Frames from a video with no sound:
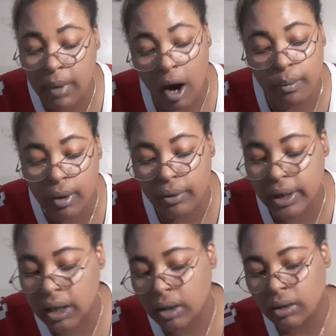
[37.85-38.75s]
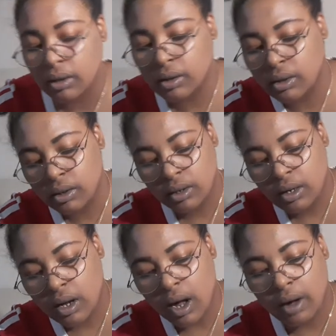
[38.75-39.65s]
heartbroken.
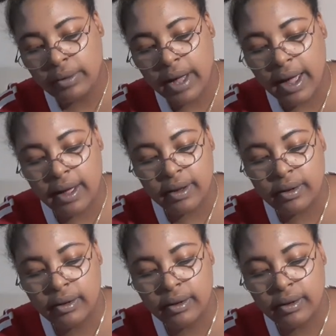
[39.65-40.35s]
Okay.